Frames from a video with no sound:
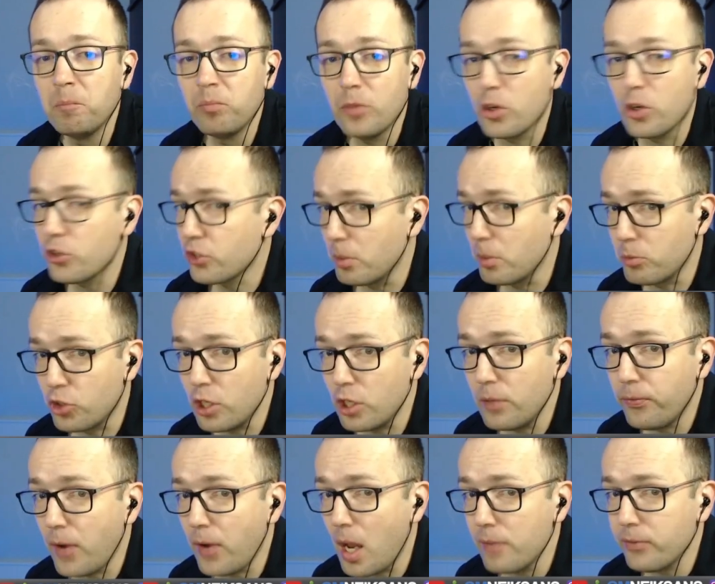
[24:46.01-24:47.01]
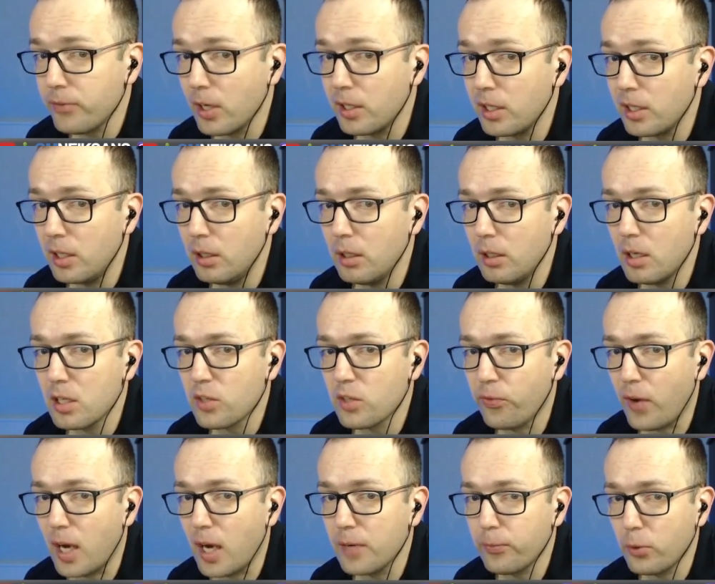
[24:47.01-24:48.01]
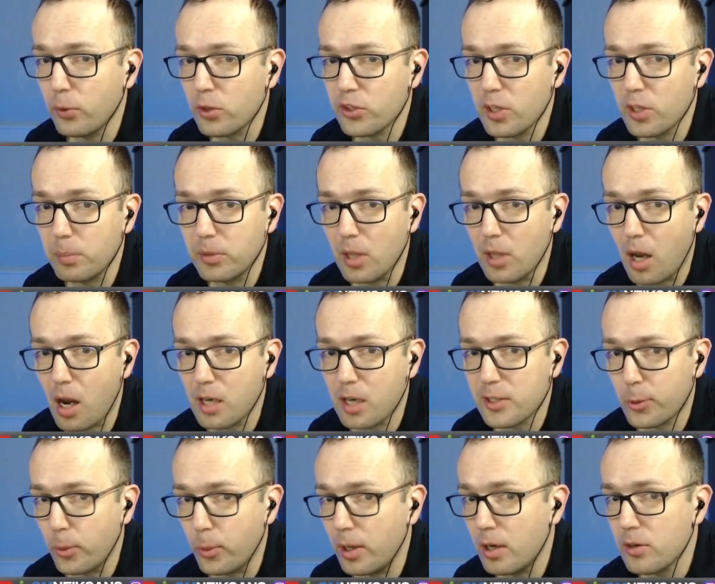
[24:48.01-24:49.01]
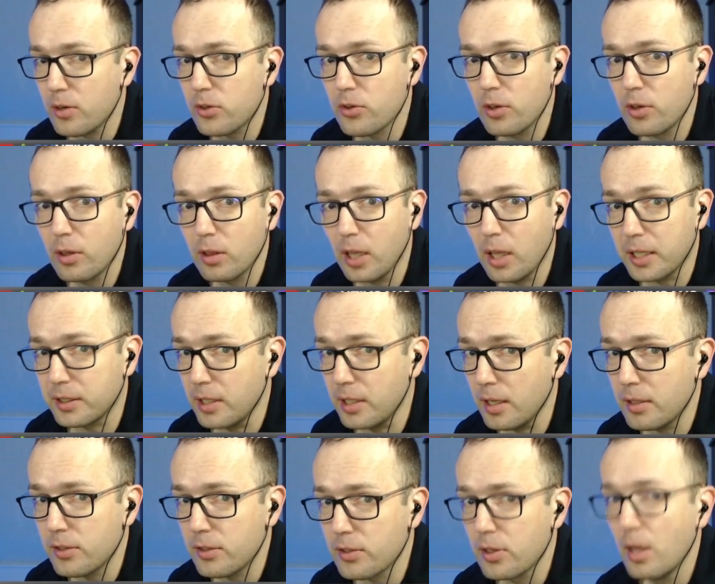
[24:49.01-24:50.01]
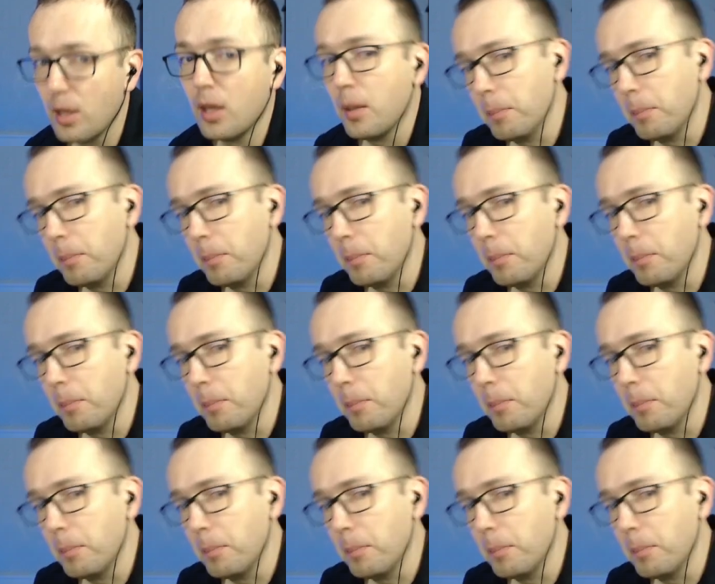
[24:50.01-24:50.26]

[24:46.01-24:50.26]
There's some g5 ideas, fight for some dark squares, like this.